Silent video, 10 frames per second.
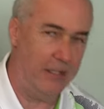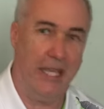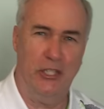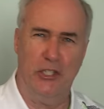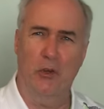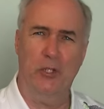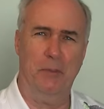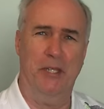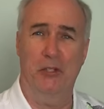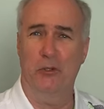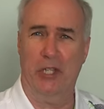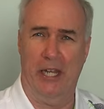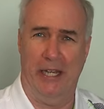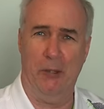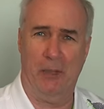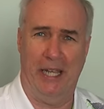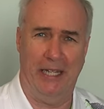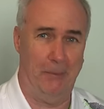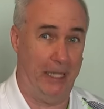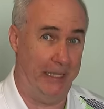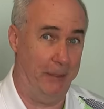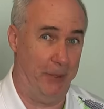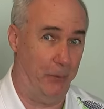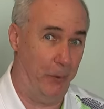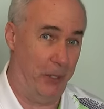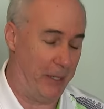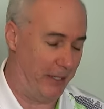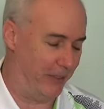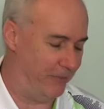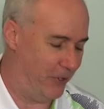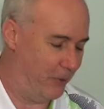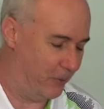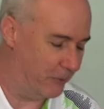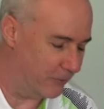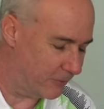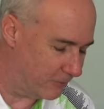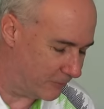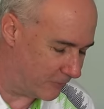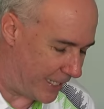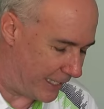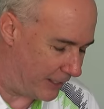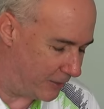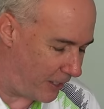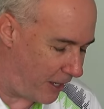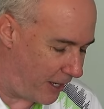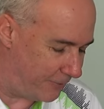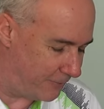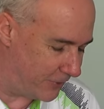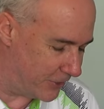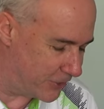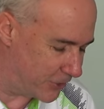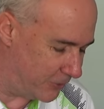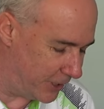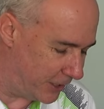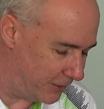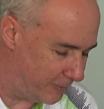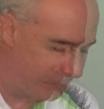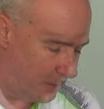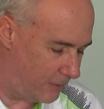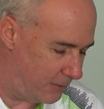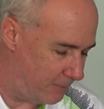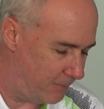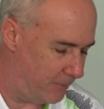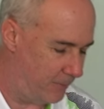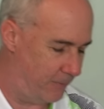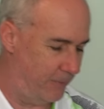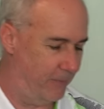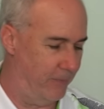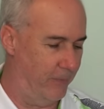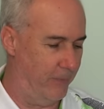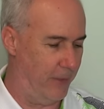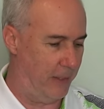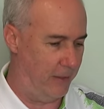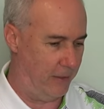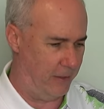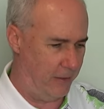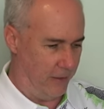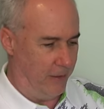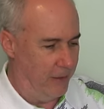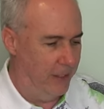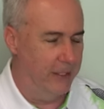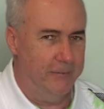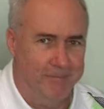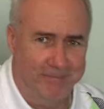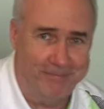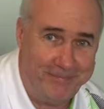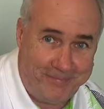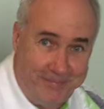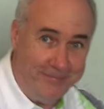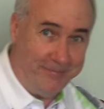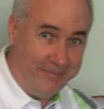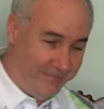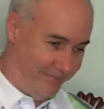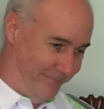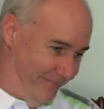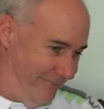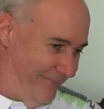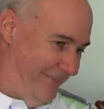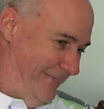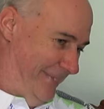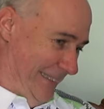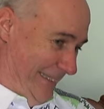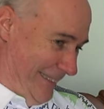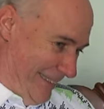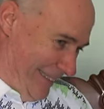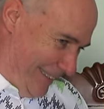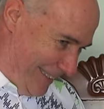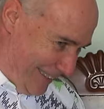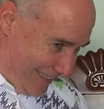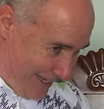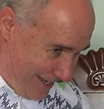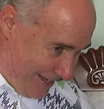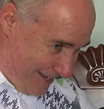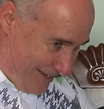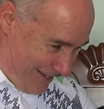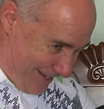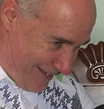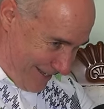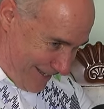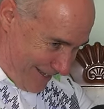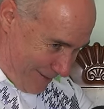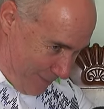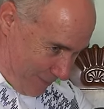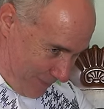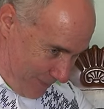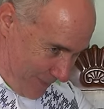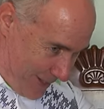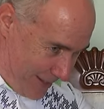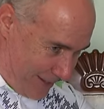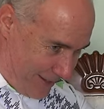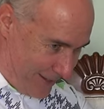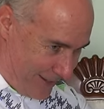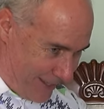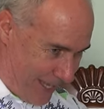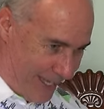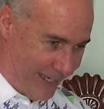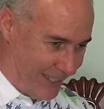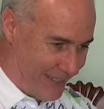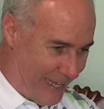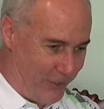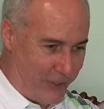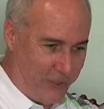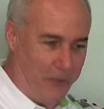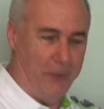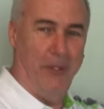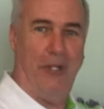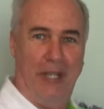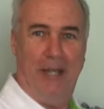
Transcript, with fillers: They show this being used on an airplane. I'd be a little bit worried about the phone rattling off the screen. Hi, it's from you guys. And we're back another episode of Santa's Pick Saturdays. Today we are trying... Angling it down doesn't work.